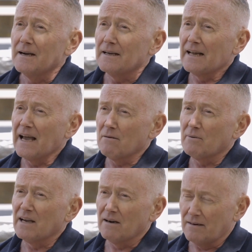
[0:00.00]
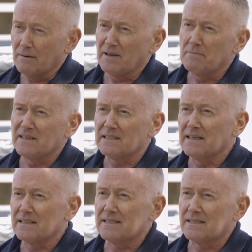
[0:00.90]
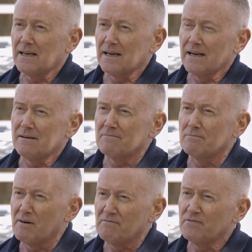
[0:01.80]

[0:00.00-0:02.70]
And now we are a limited business with